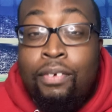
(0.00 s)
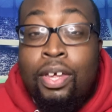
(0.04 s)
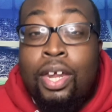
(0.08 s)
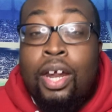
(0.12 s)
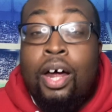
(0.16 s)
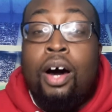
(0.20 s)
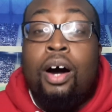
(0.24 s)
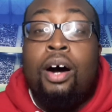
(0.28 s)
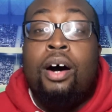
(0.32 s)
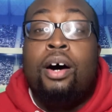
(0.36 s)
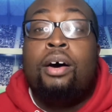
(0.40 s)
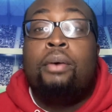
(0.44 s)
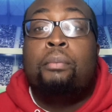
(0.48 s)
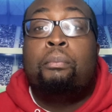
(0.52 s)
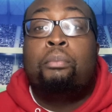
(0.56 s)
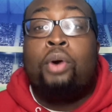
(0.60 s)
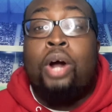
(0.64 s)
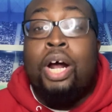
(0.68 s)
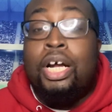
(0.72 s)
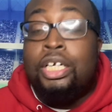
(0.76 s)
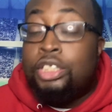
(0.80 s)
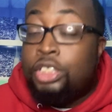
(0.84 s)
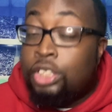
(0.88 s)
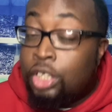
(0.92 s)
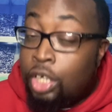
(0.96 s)
And
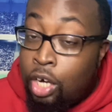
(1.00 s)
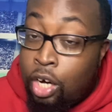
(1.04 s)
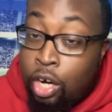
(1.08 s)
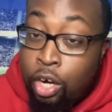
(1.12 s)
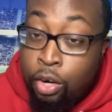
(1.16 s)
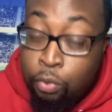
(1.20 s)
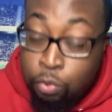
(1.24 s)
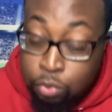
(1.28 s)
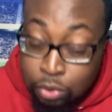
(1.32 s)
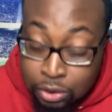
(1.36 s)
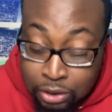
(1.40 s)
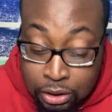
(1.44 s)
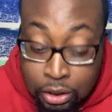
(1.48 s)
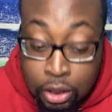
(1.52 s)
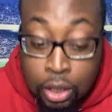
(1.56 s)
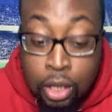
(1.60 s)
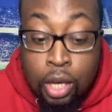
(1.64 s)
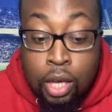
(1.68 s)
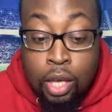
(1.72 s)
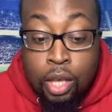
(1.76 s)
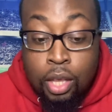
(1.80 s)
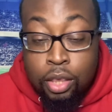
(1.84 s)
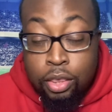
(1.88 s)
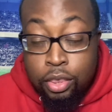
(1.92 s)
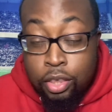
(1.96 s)
Bryce Young was
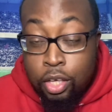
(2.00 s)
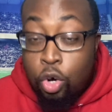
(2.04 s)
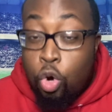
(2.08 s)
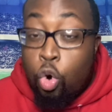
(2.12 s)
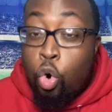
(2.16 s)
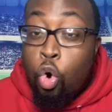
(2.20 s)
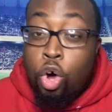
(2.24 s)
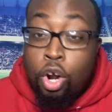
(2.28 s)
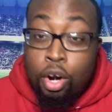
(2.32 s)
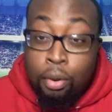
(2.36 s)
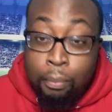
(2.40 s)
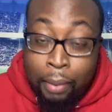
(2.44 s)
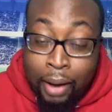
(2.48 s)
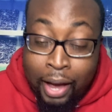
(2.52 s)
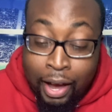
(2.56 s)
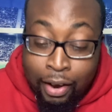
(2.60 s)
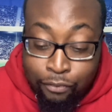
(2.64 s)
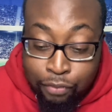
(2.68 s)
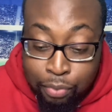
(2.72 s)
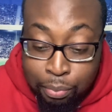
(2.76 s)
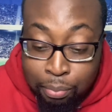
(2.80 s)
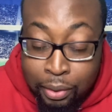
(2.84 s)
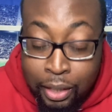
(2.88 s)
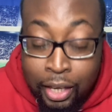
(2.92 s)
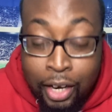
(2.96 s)
the quarterback
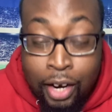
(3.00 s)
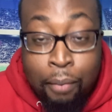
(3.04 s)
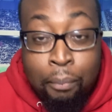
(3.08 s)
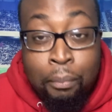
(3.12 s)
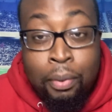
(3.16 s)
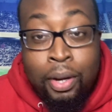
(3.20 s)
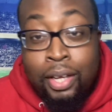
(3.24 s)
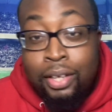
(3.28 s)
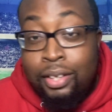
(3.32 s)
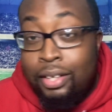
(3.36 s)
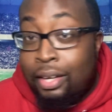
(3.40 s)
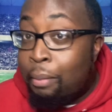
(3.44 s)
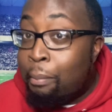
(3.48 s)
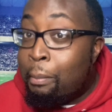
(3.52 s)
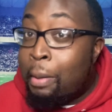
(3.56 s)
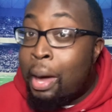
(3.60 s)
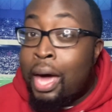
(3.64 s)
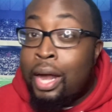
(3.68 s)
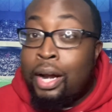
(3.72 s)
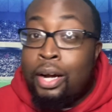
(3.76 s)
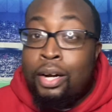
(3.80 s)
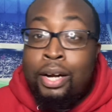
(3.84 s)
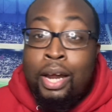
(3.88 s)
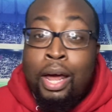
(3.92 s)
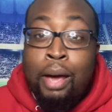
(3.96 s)
from there. But the
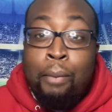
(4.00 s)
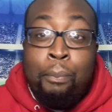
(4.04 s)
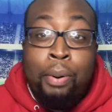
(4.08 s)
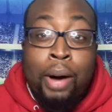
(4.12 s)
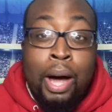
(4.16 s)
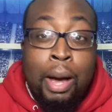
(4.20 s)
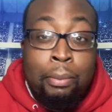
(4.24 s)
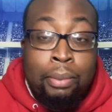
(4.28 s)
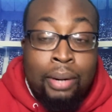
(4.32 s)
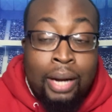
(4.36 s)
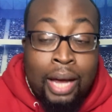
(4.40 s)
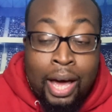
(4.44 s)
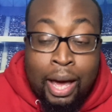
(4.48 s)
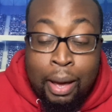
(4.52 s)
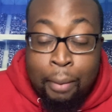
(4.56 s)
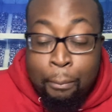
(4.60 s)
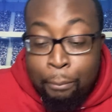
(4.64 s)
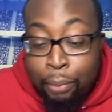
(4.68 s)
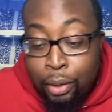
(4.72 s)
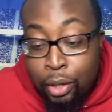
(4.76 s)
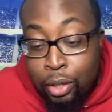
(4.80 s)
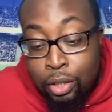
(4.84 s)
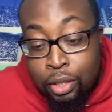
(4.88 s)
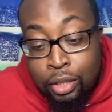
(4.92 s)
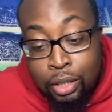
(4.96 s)
Matter Day pipeline
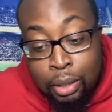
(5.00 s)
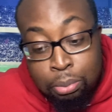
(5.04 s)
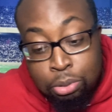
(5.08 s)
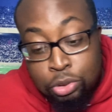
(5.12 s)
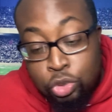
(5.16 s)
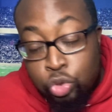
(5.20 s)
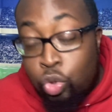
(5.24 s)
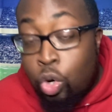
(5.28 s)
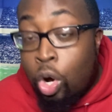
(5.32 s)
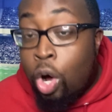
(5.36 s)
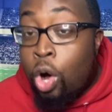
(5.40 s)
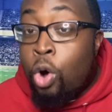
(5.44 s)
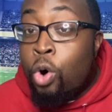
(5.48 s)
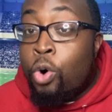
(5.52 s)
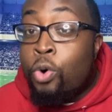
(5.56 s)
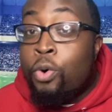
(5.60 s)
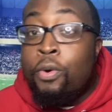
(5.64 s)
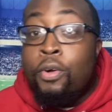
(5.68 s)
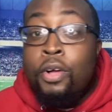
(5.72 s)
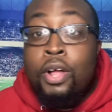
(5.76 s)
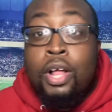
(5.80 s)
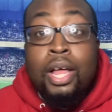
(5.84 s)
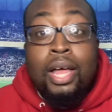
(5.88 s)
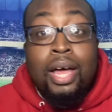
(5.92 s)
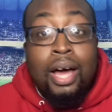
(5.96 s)
building up strong.
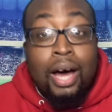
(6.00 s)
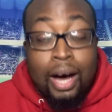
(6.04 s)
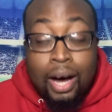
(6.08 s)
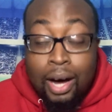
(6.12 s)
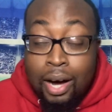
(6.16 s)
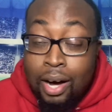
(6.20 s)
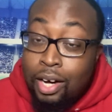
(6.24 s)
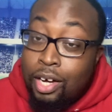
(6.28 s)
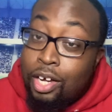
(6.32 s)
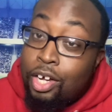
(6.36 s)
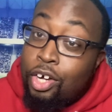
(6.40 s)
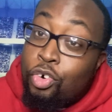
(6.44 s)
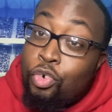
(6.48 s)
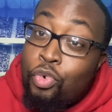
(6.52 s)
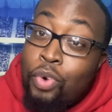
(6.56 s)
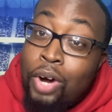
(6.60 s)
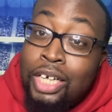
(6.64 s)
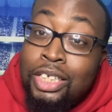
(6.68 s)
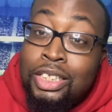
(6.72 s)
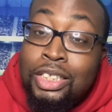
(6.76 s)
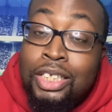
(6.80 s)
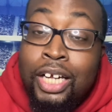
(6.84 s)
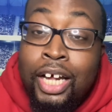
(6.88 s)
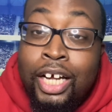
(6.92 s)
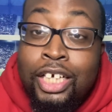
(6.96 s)

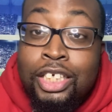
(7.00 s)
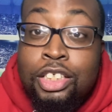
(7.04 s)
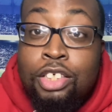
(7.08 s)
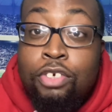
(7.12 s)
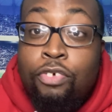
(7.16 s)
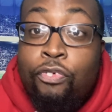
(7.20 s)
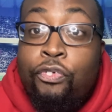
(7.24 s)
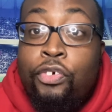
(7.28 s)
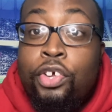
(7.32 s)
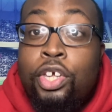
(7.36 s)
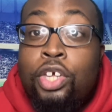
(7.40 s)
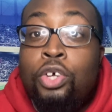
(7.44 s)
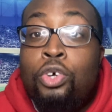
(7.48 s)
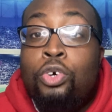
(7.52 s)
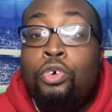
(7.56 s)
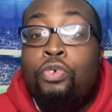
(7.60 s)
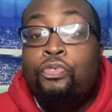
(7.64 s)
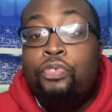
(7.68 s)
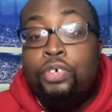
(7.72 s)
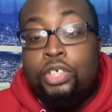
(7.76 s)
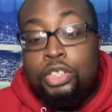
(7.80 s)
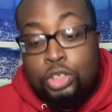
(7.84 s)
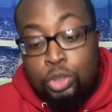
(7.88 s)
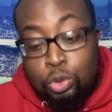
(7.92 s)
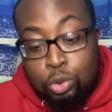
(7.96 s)
Congratulations for you
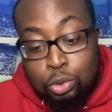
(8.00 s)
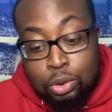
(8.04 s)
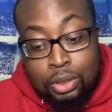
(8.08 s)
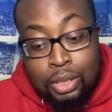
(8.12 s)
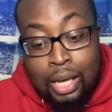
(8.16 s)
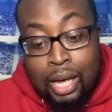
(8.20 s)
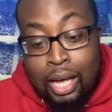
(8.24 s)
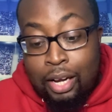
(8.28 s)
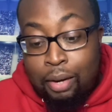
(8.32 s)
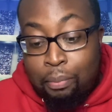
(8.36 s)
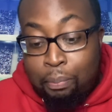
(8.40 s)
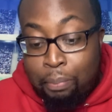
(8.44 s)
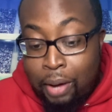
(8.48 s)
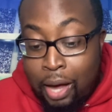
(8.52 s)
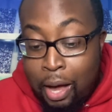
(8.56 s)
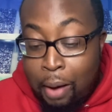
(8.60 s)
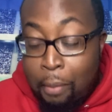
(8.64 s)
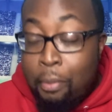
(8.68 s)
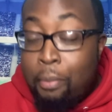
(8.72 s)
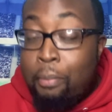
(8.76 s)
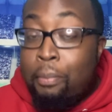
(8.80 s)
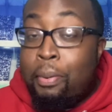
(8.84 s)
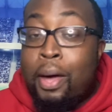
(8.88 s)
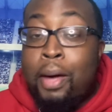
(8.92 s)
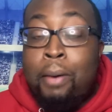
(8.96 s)
for choosing
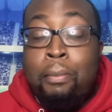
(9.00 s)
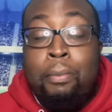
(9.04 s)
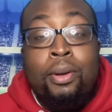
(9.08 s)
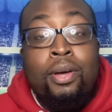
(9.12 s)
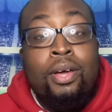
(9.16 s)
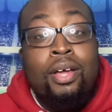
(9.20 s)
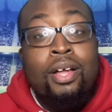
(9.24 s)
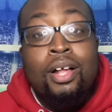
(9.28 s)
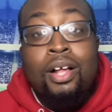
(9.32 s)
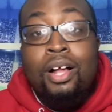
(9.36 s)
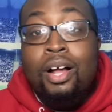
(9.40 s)
Alabama, baby.